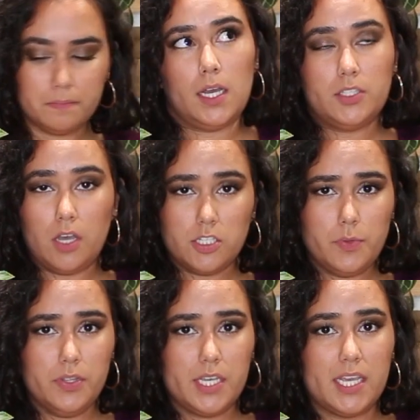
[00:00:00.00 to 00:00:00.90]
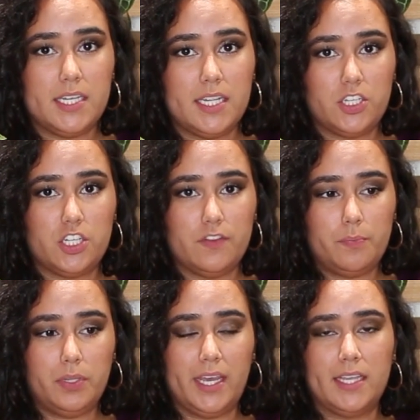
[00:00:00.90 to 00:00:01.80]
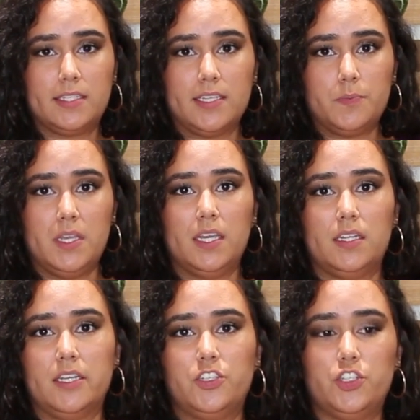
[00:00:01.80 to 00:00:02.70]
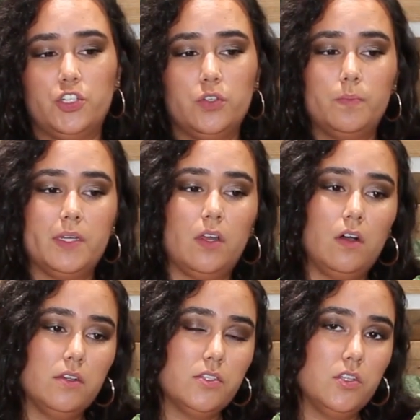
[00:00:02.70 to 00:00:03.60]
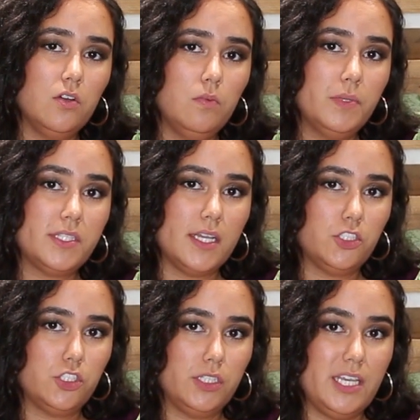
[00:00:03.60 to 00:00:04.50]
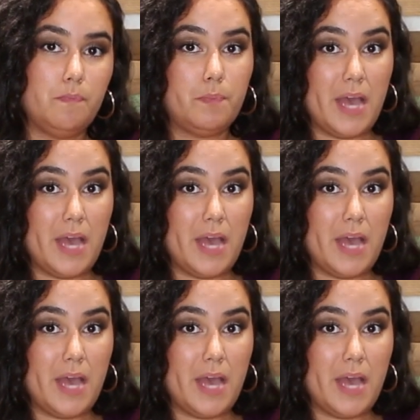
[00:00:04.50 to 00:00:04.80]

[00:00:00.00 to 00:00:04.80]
I talked about the condition of the plants as being an issue, but also potentially